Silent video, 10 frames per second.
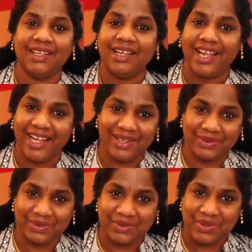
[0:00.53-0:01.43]

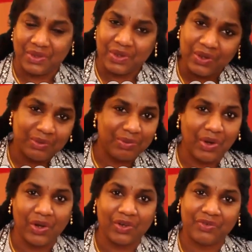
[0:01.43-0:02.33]
Hello, hope
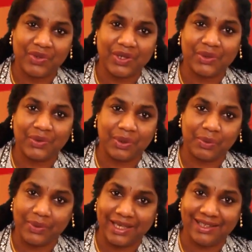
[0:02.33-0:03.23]
all of you are doing
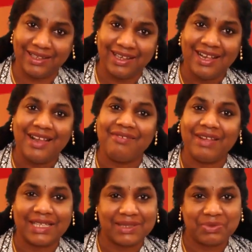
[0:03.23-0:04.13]
well.
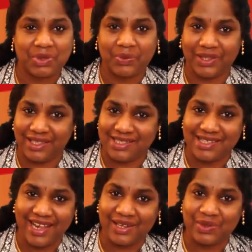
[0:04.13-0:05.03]
Welcome to
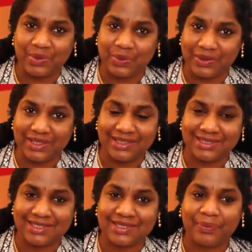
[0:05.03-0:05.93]
VINI's
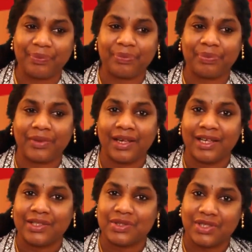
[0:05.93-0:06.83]
EduWorld.
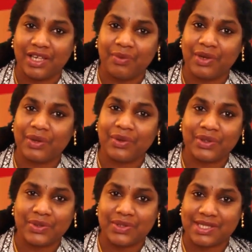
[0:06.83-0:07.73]
Today we are going
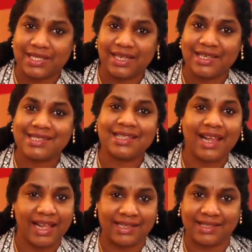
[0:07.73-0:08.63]
to discuss
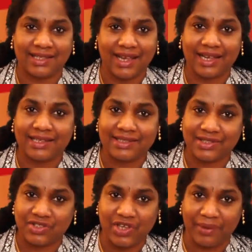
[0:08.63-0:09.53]
Lines and
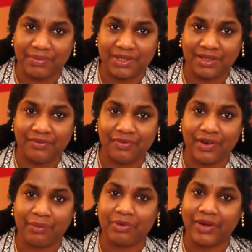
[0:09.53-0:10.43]
Angles chapter
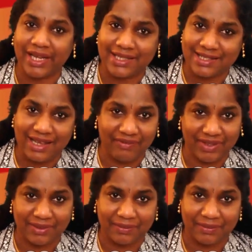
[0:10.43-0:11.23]
from grade 7.